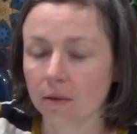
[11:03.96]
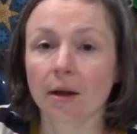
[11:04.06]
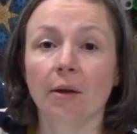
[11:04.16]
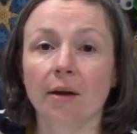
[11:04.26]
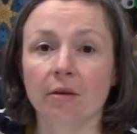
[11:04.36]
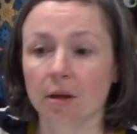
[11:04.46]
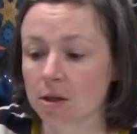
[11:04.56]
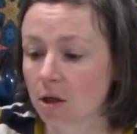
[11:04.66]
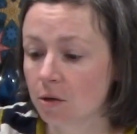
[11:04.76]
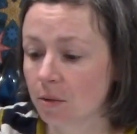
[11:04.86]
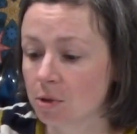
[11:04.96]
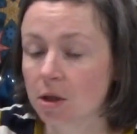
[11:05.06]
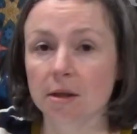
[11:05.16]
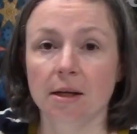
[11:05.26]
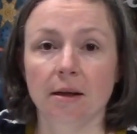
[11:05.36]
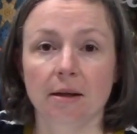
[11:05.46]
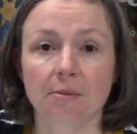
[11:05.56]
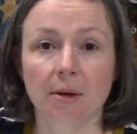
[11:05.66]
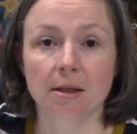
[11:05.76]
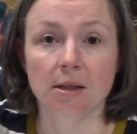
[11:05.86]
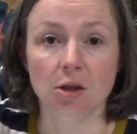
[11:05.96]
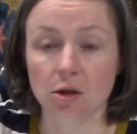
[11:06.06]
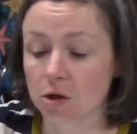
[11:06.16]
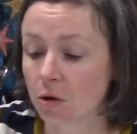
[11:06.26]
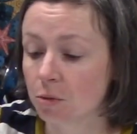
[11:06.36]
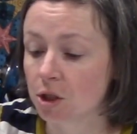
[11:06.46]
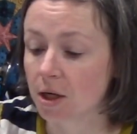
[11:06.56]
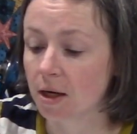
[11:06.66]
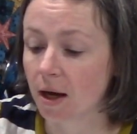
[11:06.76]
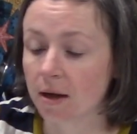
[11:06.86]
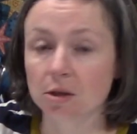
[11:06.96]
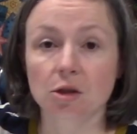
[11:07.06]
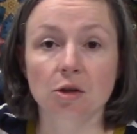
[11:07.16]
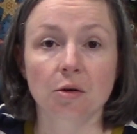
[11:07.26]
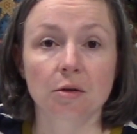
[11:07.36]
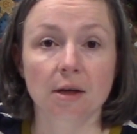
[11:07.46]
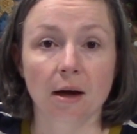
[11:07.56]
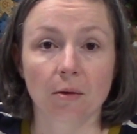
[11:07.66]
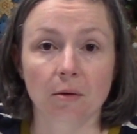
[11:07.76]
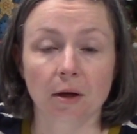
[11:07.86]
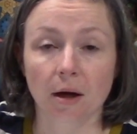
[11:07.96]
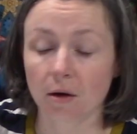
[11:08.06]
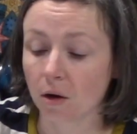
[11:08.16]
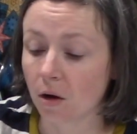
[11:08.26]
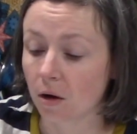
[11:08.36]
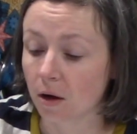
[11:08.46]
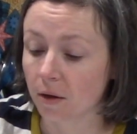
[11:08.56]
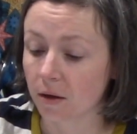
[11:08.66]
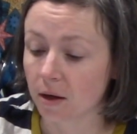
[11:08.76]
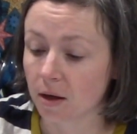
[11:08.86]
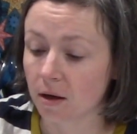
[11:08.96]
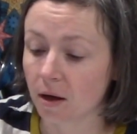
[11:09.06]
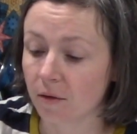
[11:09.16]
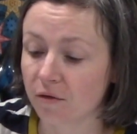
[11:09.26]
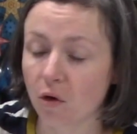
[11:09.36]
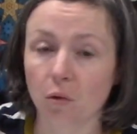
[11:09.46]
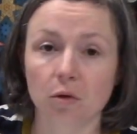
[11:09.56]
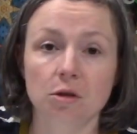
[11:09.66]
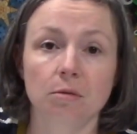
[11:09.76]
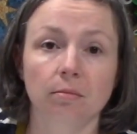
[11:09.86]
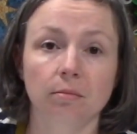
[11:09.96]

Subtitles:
Now that everything's glued, I'm just going to take these pieces to the sewing machine and sew down along the folds.